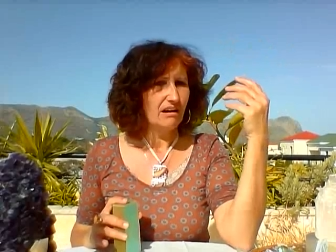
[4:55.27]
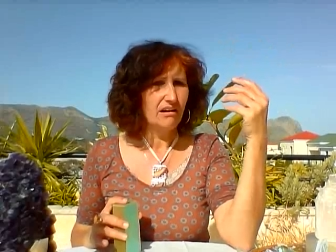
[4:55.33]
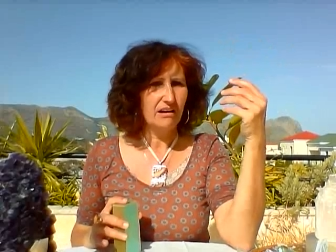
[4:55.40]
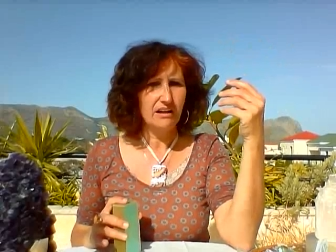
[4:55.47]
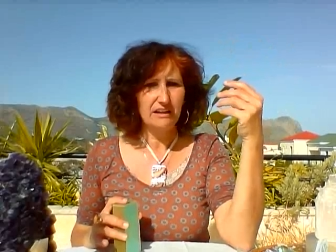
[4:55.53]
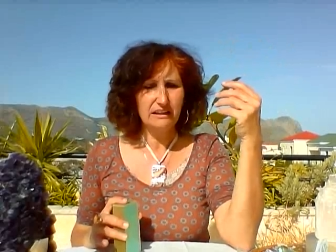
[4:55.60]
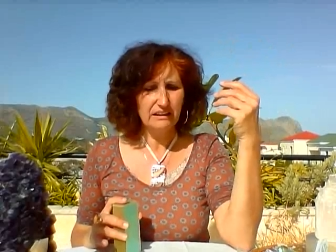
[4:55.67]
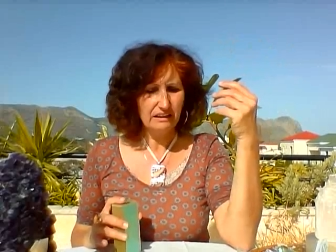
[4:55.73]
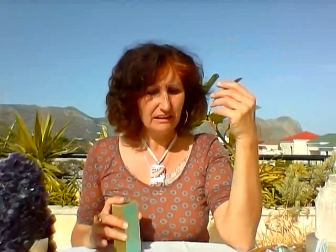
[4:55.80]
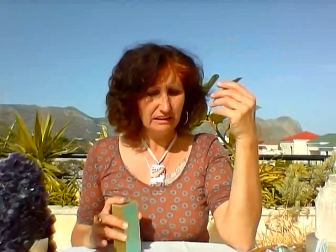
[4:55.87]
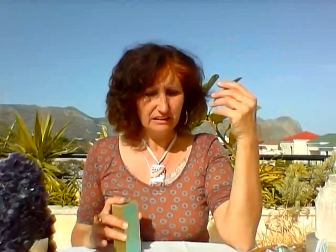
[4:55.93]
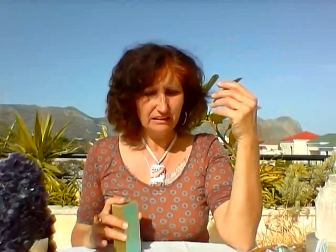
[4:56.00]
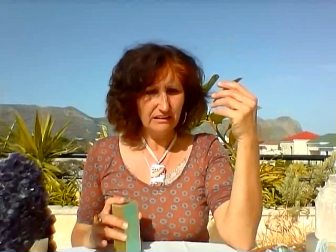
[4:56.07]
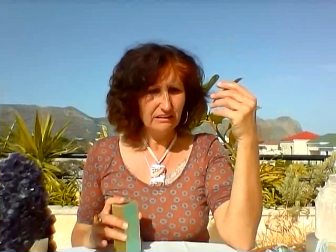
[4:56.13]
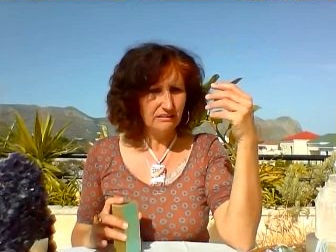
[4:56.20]

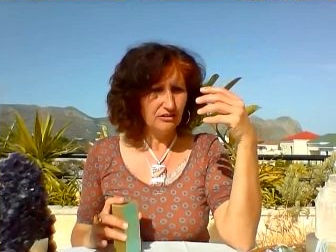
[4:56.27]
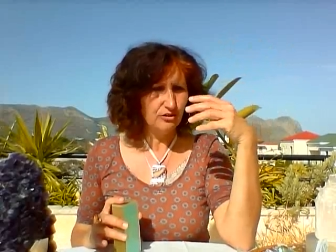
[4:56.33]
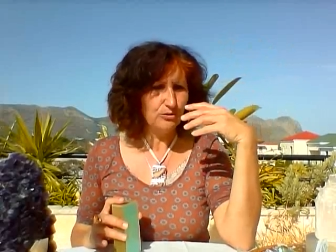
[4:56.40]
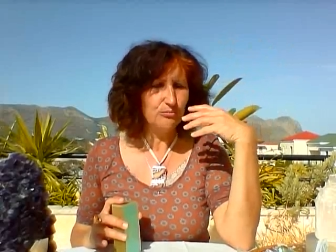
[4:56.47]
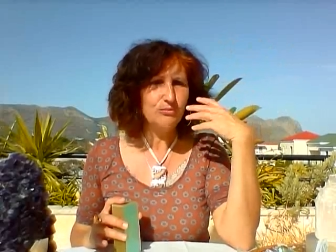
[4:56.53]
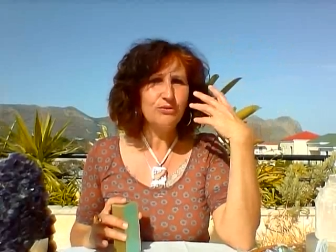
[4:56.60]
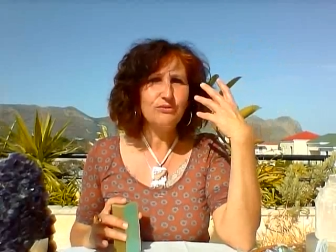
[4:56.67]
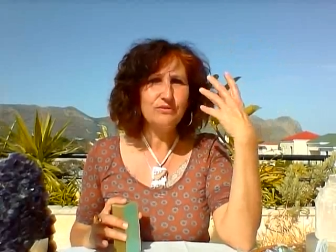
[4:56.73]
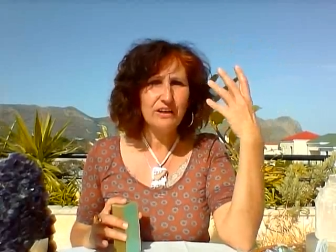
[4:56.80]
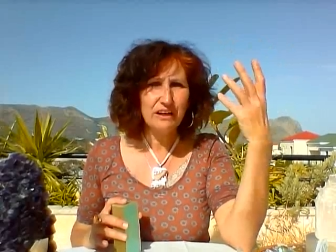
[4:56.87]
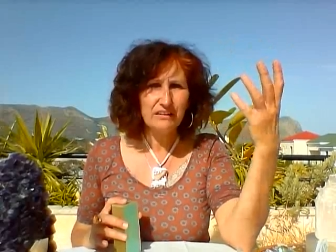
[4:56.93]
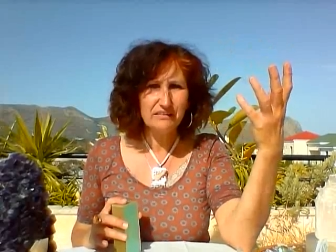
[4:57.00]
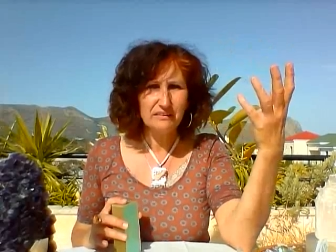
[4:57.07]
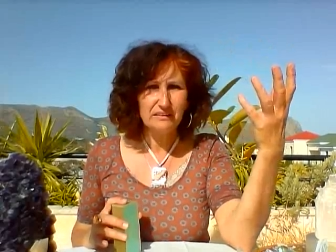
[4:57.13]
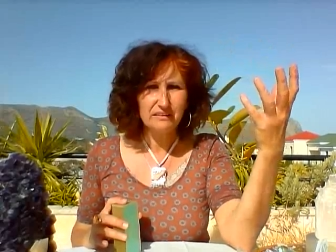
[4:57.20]
to move
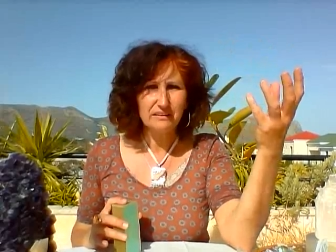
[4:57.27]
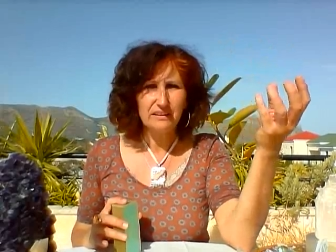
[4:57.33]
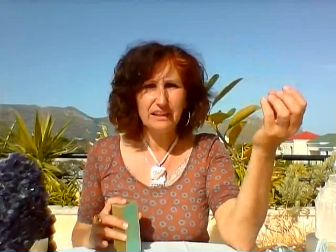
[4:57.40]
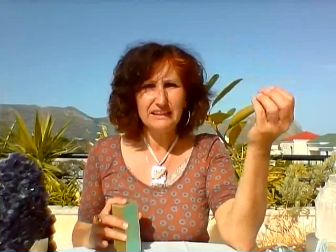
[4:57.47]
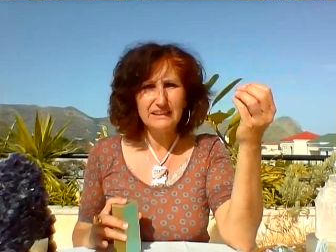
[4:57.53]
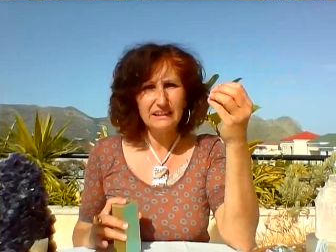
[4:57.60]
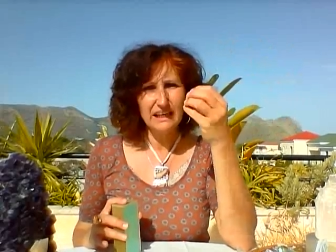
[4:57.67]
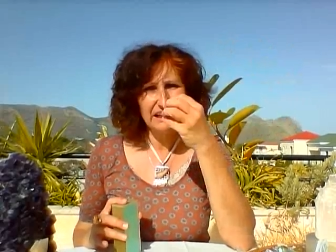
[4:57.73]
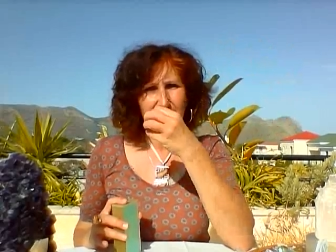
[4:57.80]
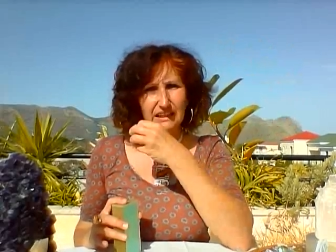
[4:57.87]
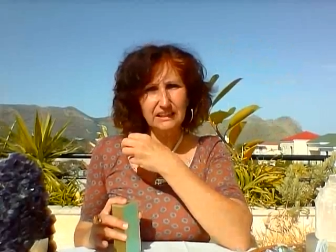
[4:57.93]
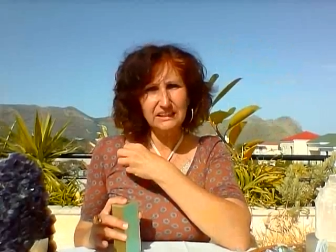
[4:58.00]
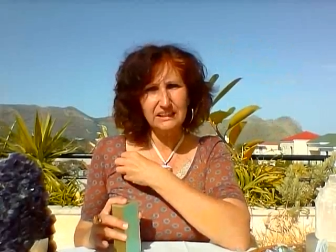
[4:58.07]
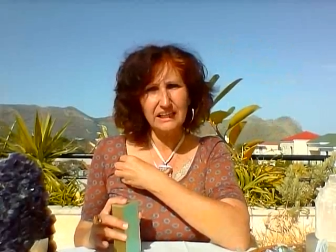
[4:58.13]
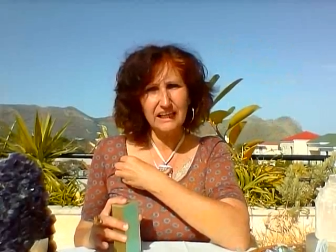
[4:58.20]
on It's
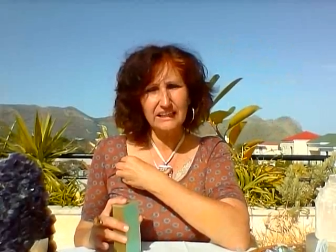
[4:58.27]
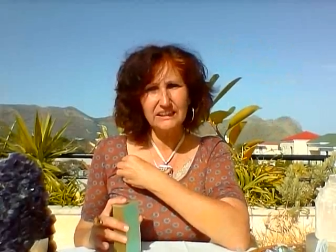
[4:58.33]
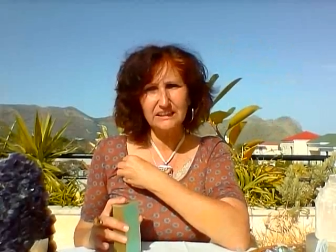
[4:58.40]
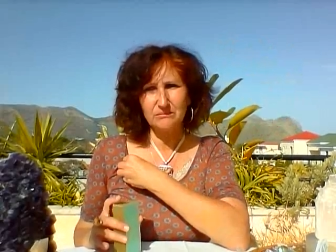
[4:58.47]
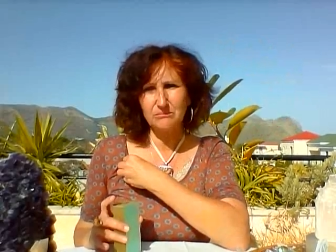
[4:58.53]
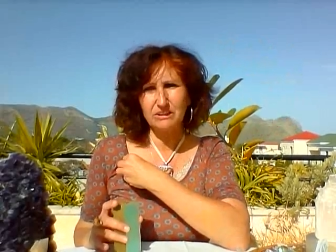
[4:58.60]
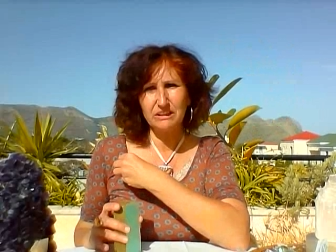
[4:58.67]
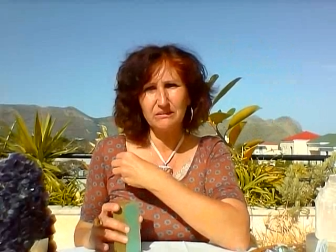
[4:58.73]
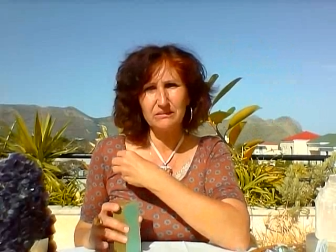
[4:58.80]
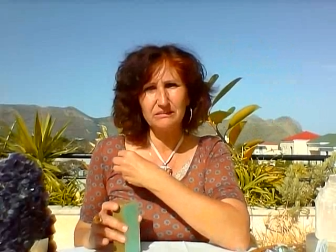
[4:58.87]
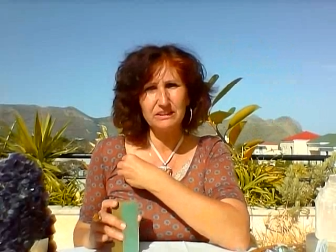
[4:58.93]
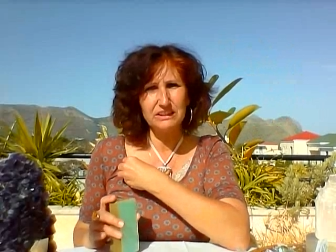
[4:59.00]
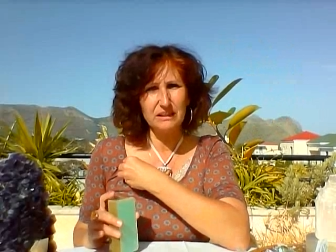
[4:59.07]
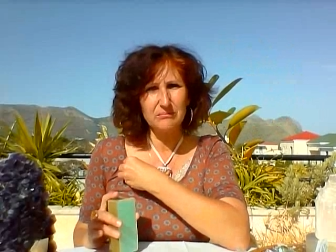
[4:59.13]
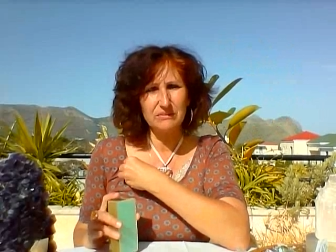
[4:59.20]
like
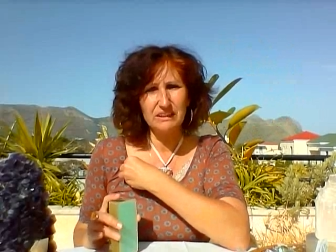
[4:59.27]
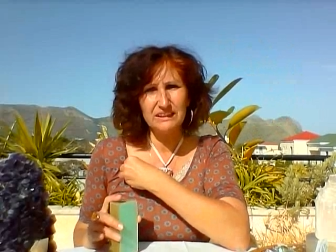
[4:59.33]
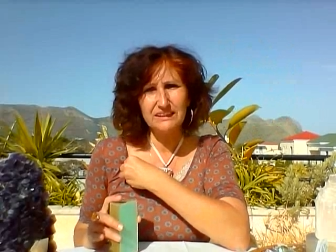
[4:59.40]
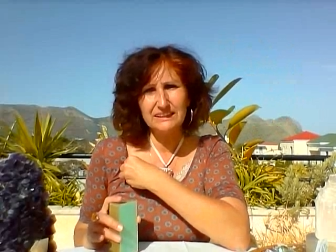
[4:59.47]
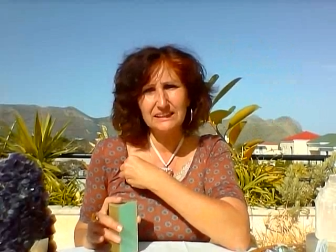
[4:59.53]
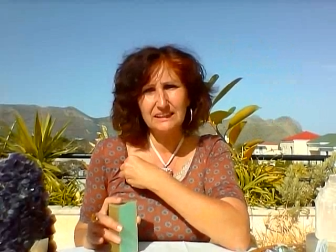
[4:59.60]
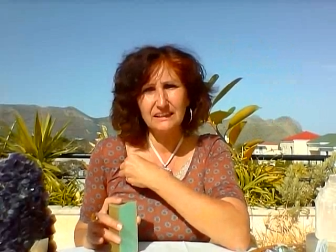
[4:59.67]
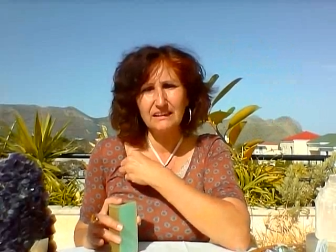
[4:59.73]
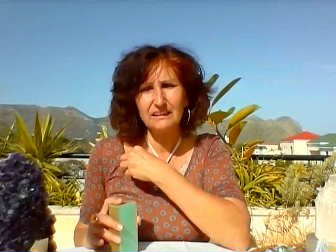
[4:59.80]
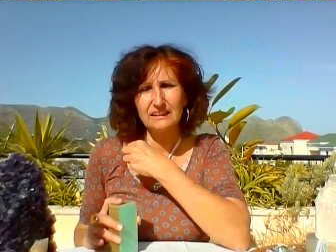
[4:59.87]
something still,